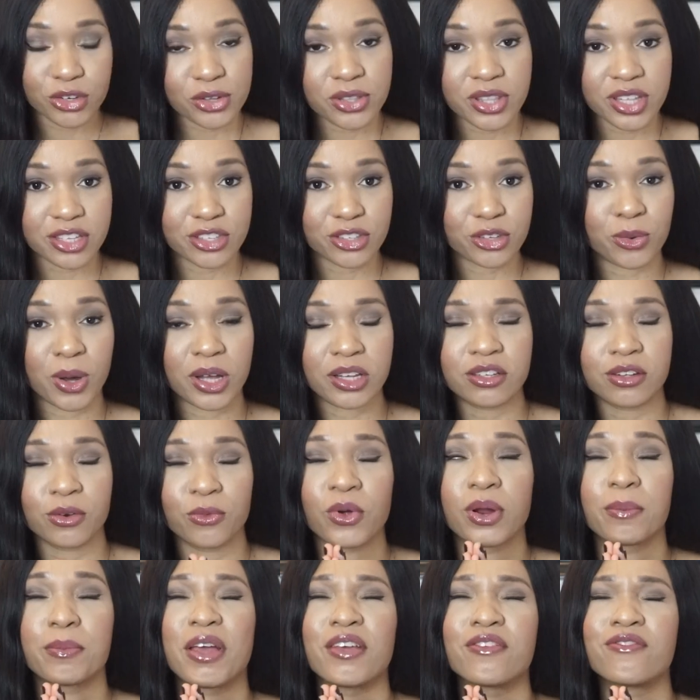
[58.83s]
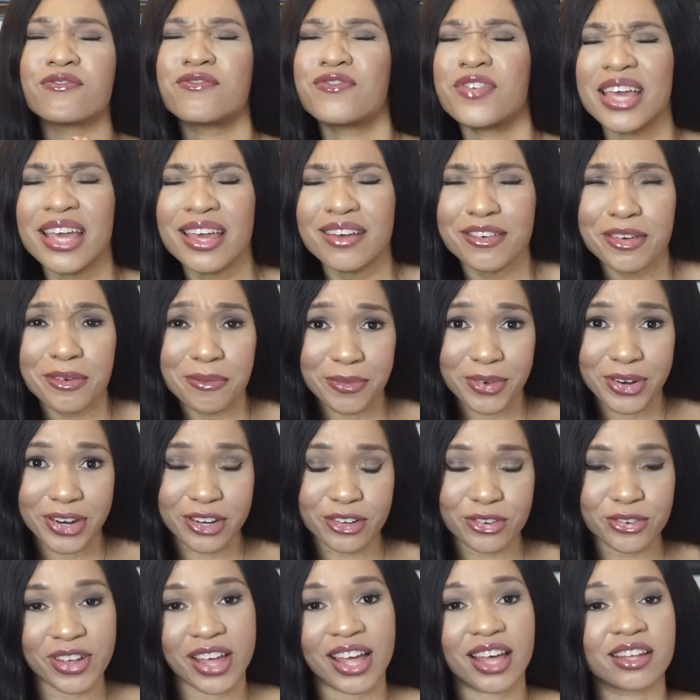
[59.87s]
do this to watch one of my favorite
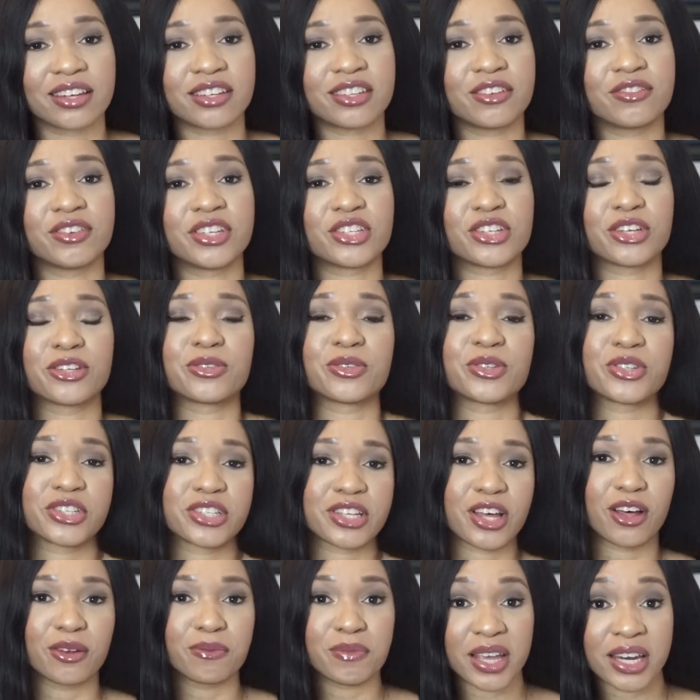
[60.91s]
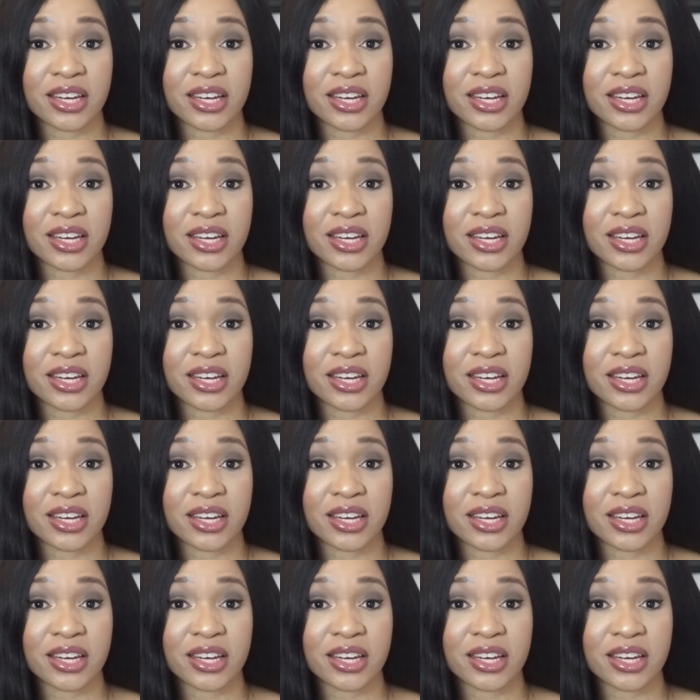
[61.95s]
British reality TV shows, which is called